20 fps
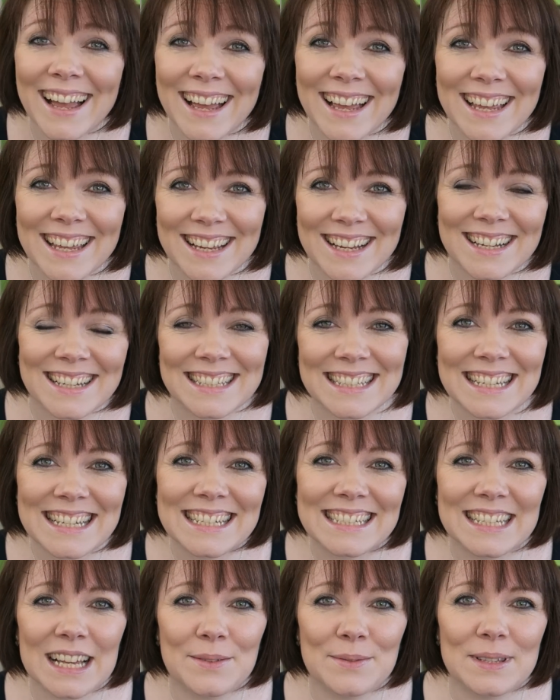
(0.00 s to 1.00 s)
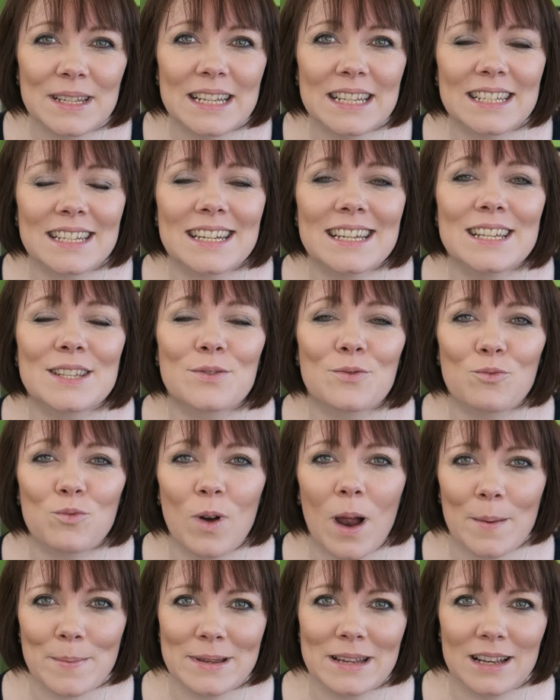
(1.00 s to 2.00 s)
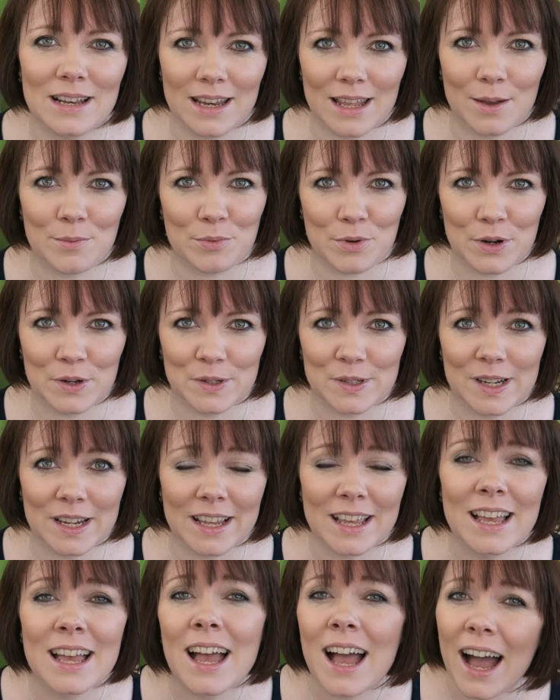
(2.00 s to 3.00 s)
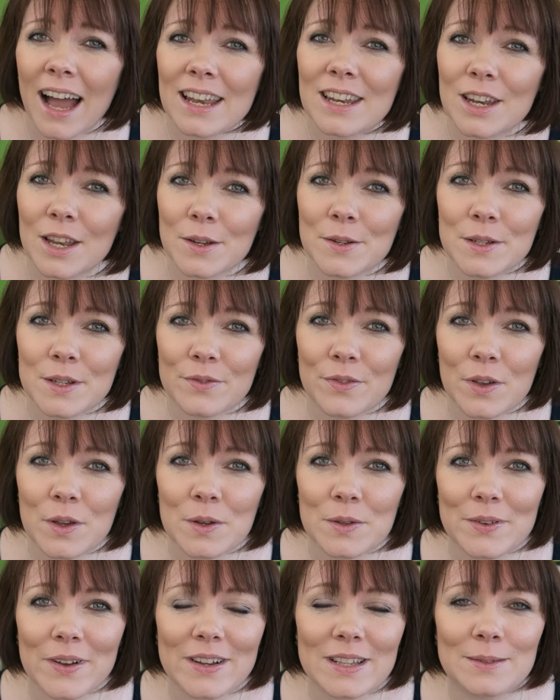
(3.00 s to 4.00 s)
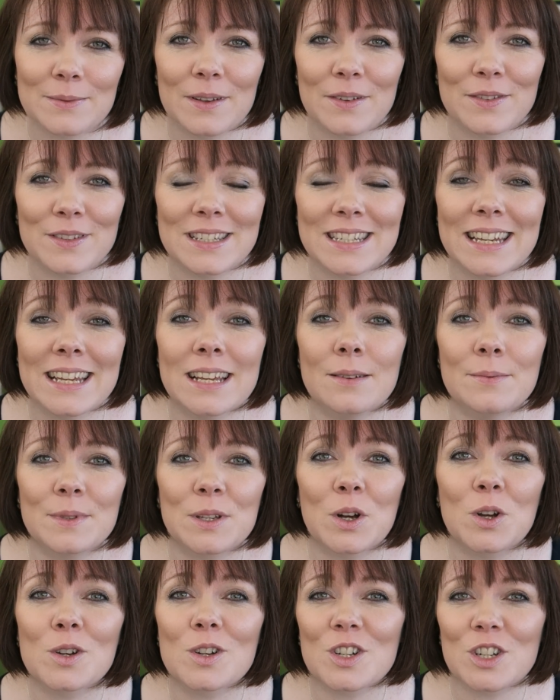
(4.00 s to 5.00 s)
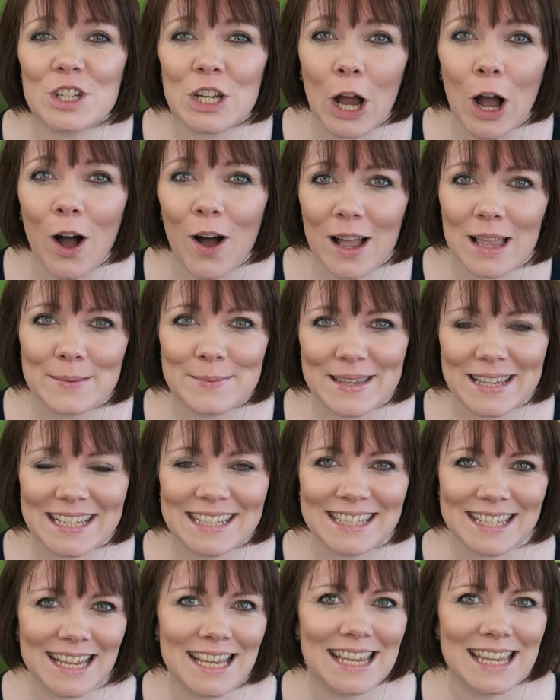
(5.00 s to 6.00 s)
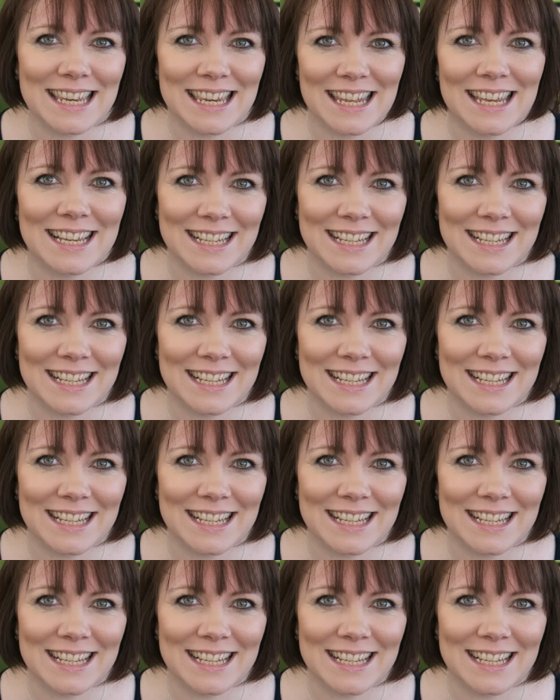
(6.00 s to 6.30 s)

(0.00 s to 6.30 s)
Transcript: Hey guys, exam season is rapidly approaching and loads of you have asked me for tips on timings in